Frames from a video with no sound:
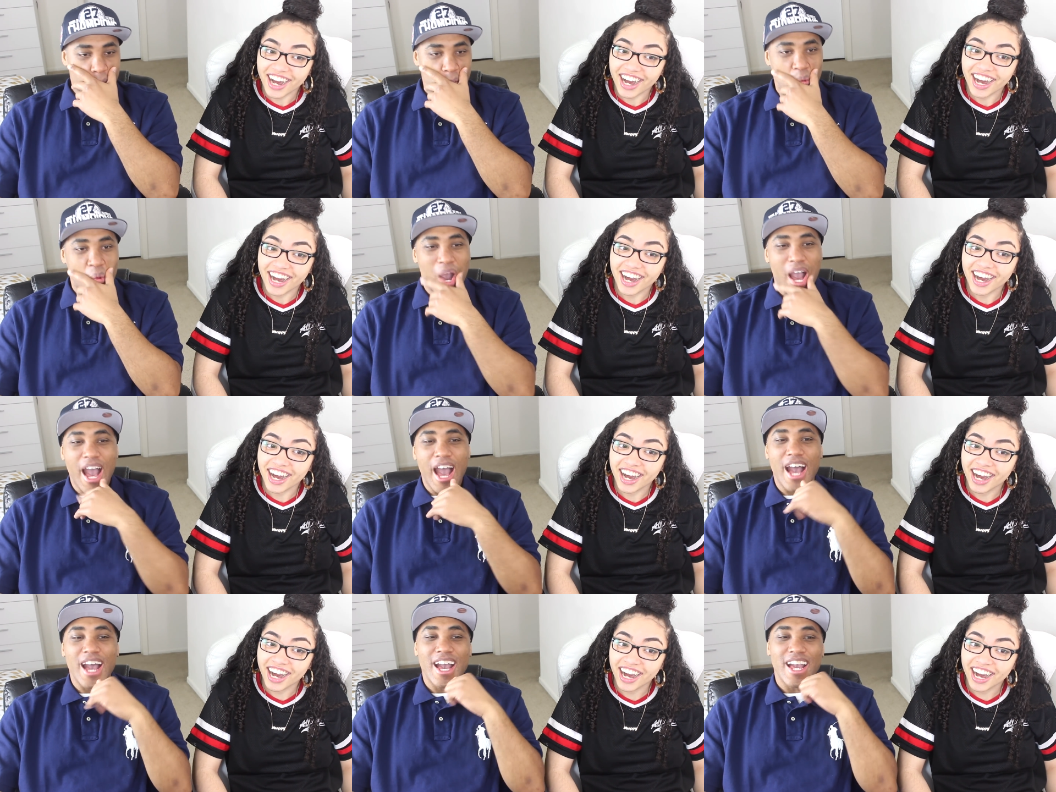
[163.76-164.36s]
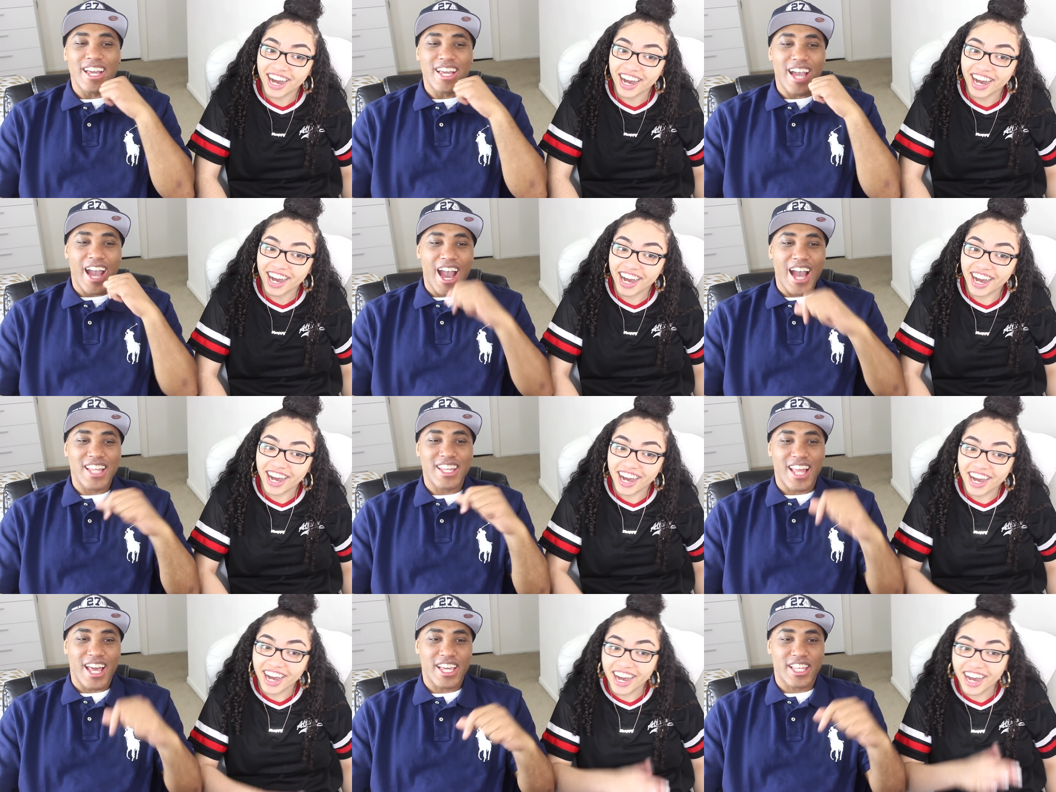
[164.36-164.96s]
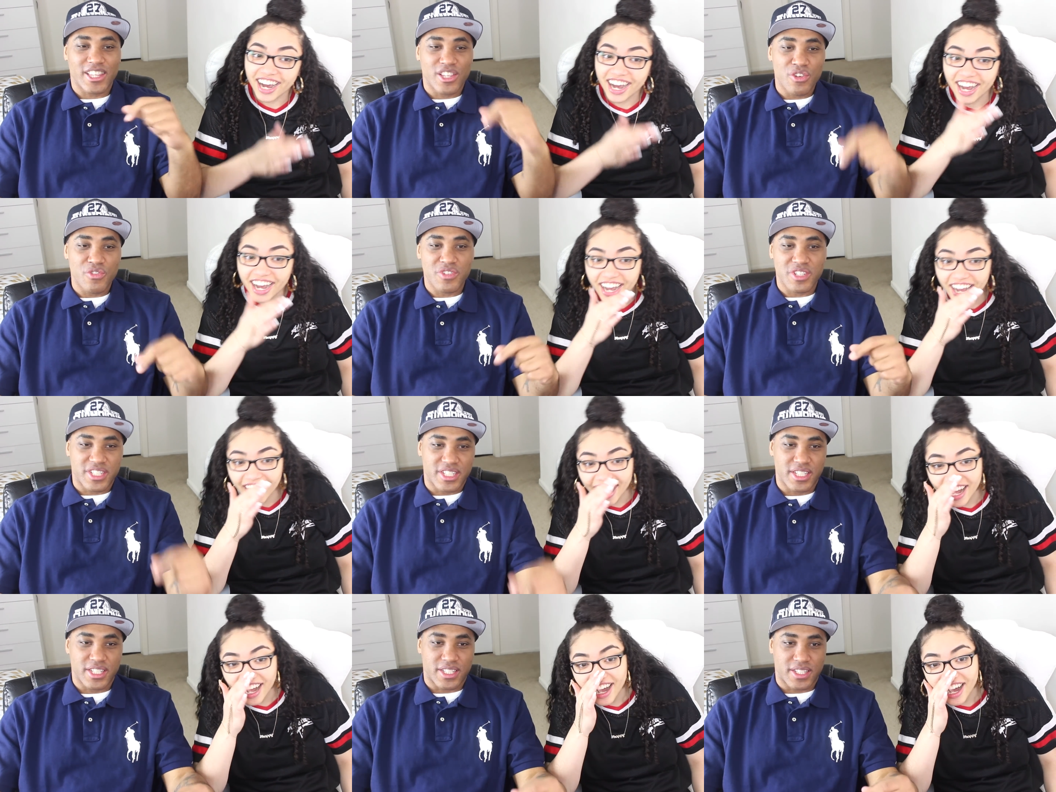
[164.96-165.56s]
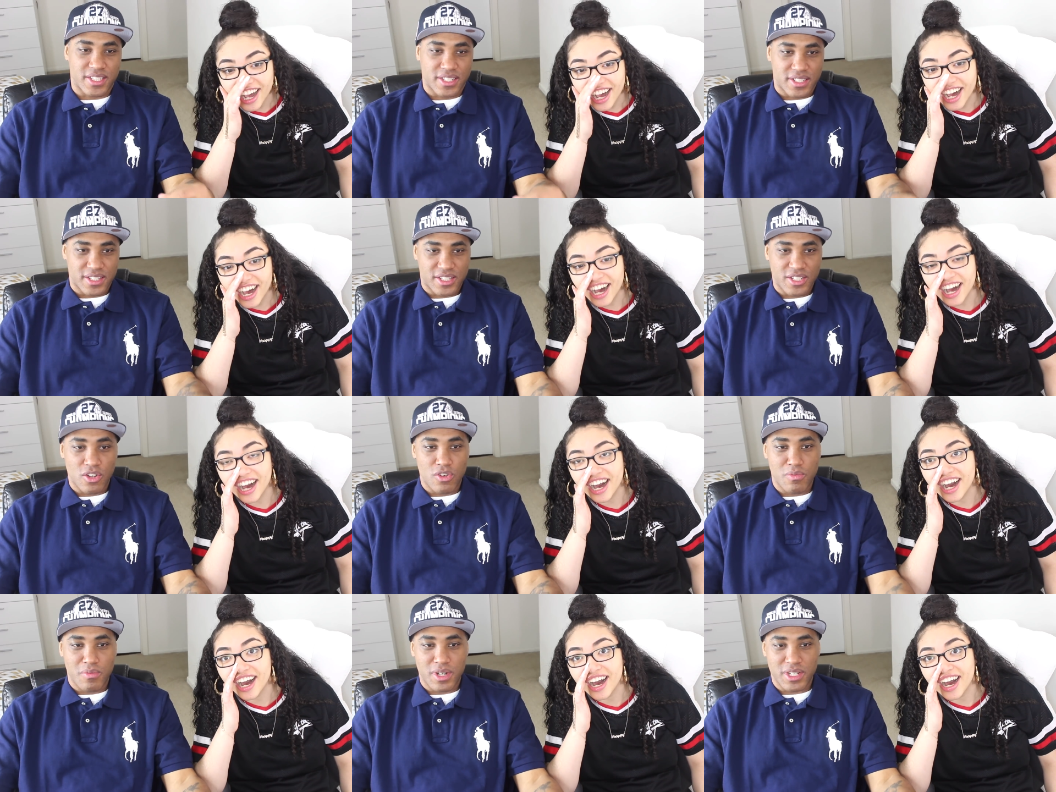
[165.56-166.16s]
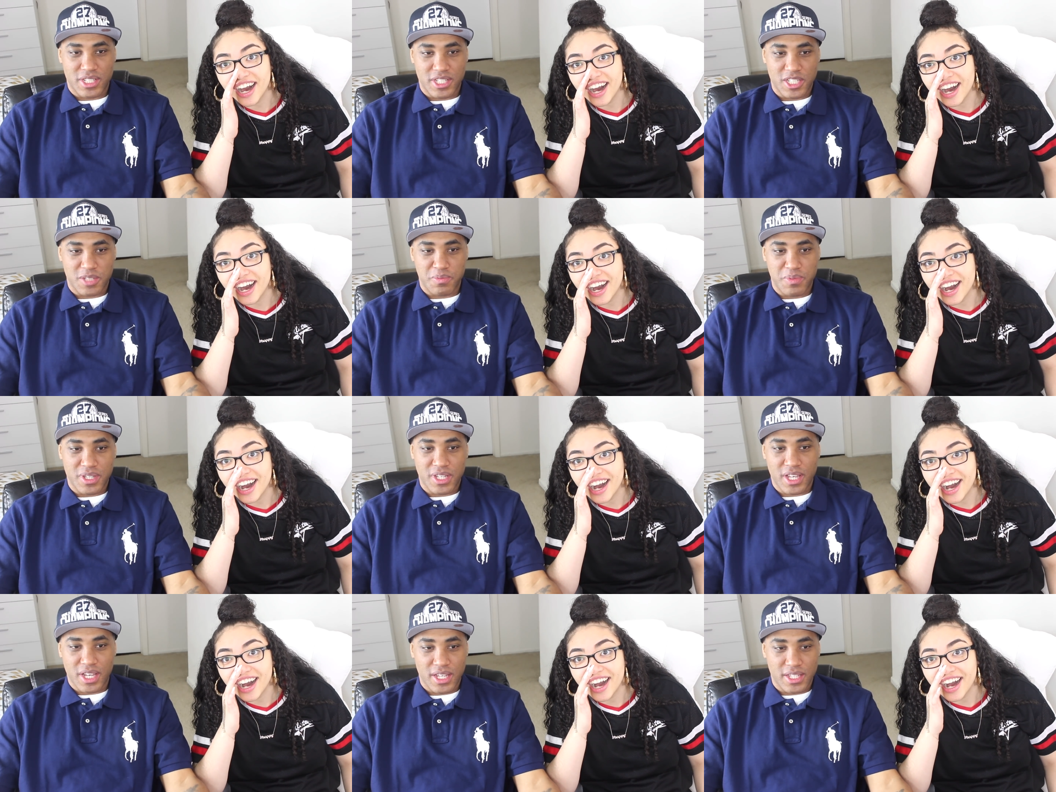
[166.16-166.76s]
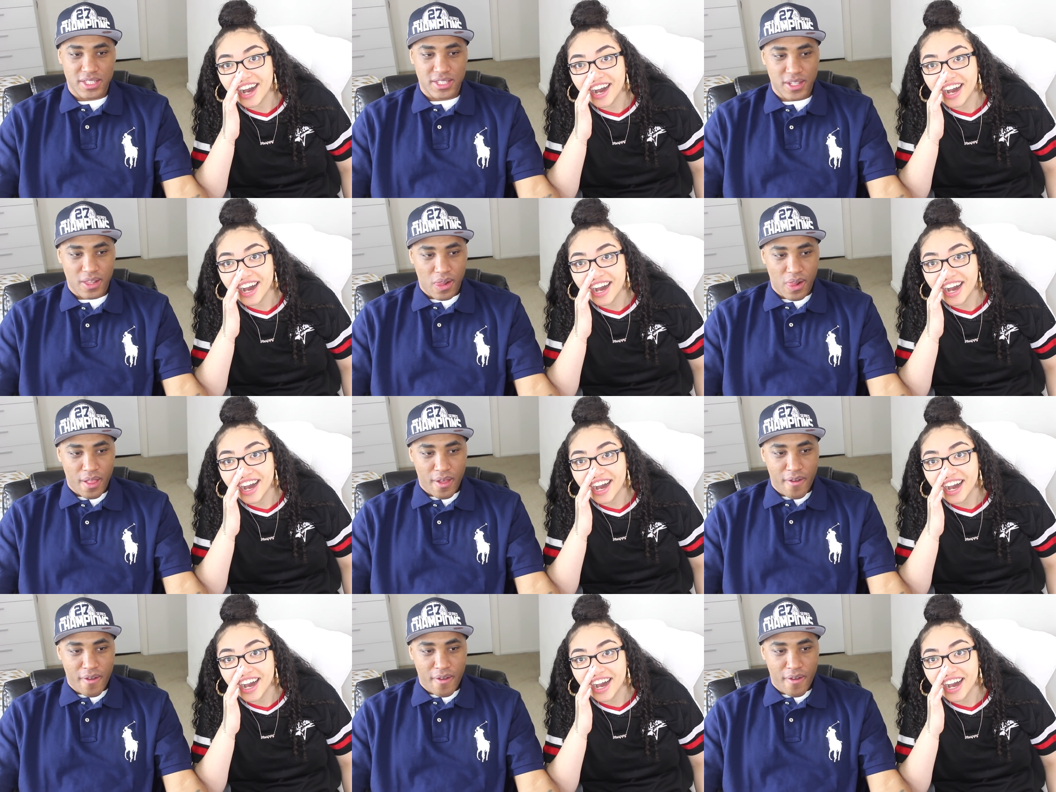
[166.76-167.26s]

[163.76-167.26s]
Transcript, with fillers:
Speaker 1: Why I like lyricists so much is because...